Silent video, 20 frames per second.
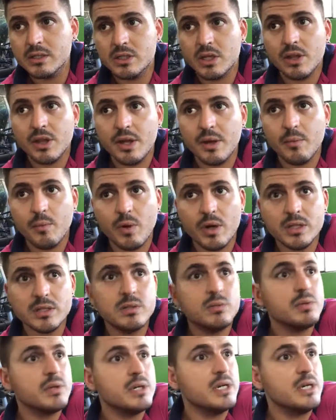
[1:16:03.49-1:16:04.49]
So then
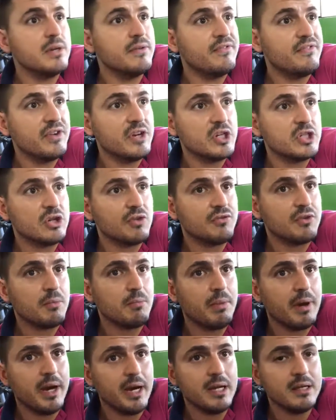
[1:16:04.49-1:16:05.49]
once we finish off the
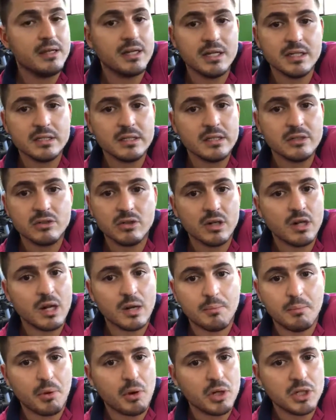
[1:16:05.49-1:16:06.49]
paint, then it's literally
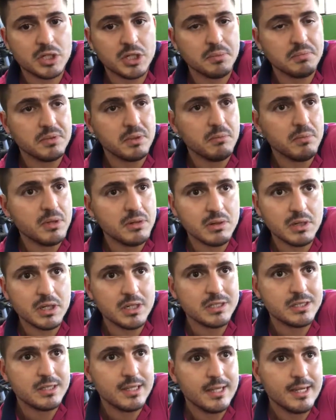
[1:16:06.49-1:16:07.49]
like polish up the
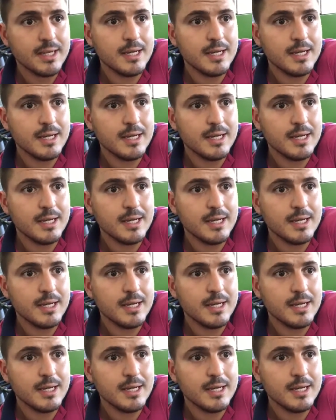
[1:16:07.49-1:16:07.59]
mirrors,